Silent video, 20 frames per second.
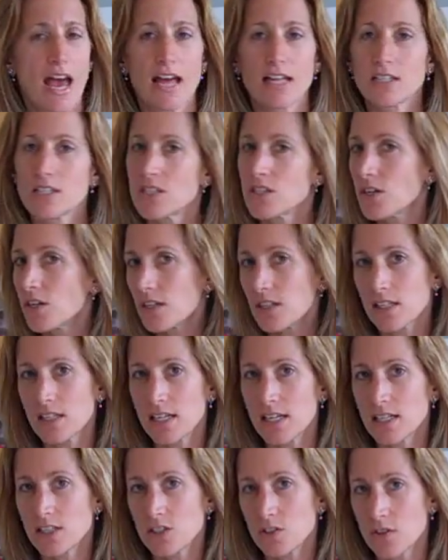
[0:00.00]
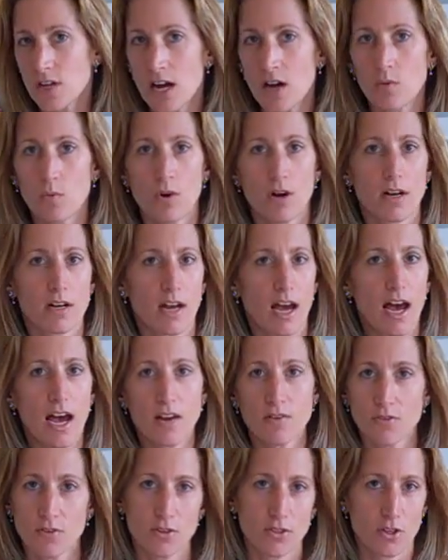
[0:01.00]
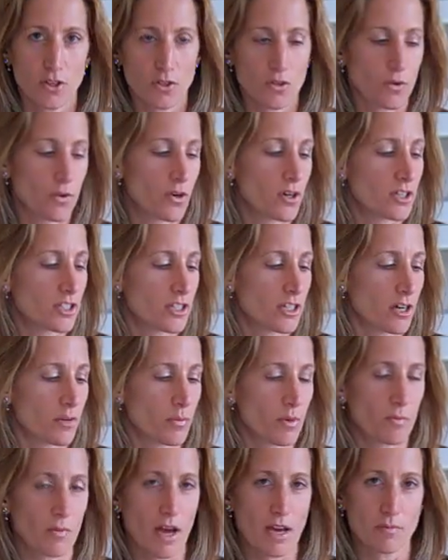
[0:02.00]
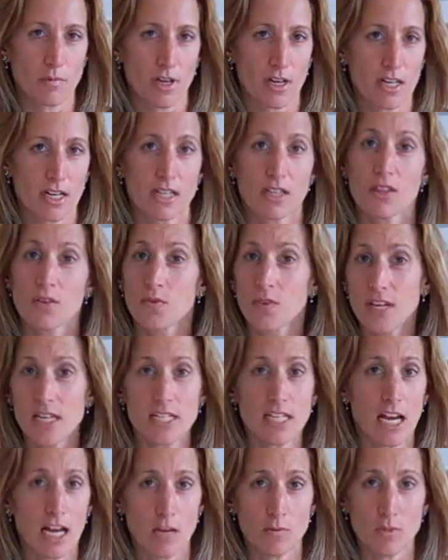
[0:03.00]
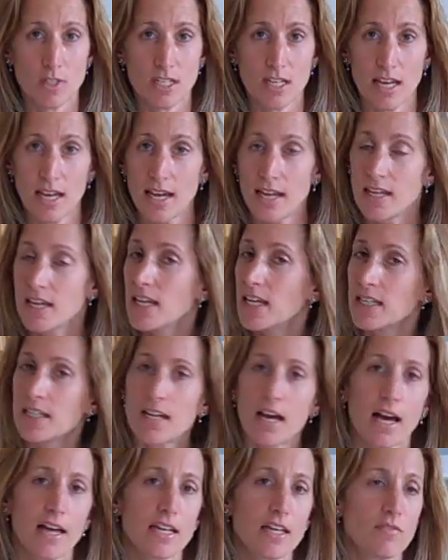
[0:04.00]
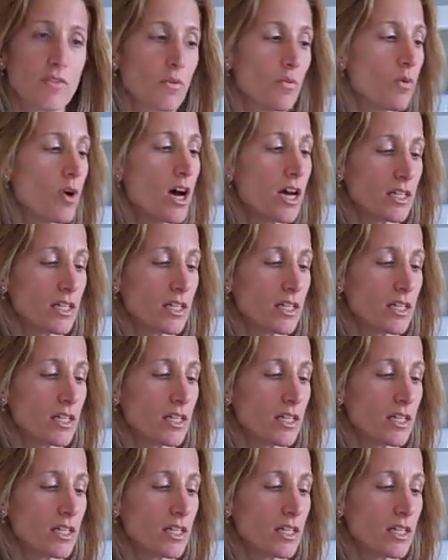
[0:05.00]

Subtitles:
And certainly do not want high fructose corn syrup in my body 3 times a day, not even